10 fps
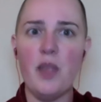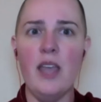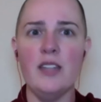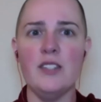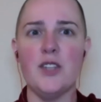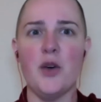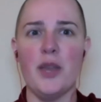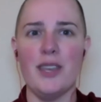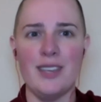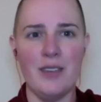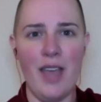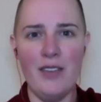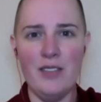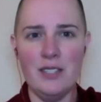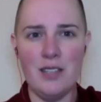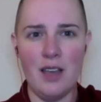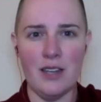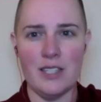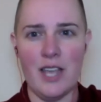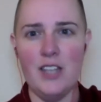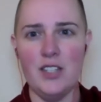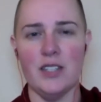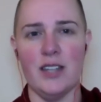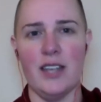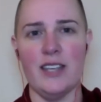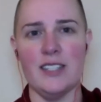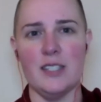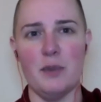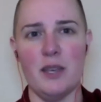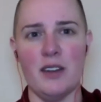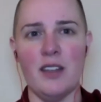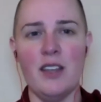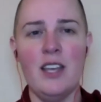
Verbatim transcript: And so it can have this connotation like it's been